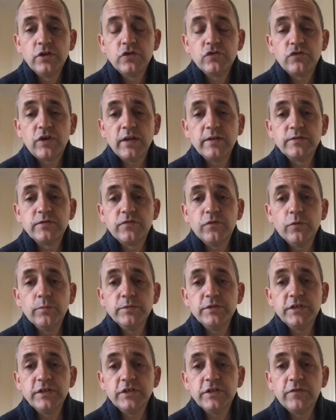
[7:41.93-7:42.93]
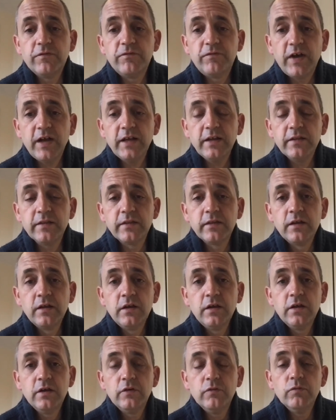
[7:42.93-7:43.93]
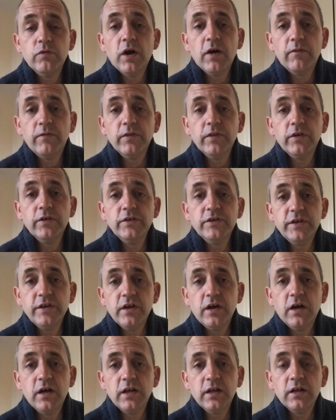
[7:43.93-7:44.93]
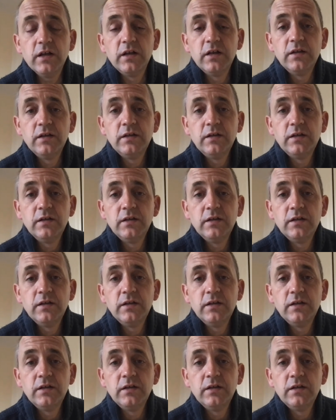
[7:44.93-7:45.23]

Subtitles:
transforms into faith rather than denial.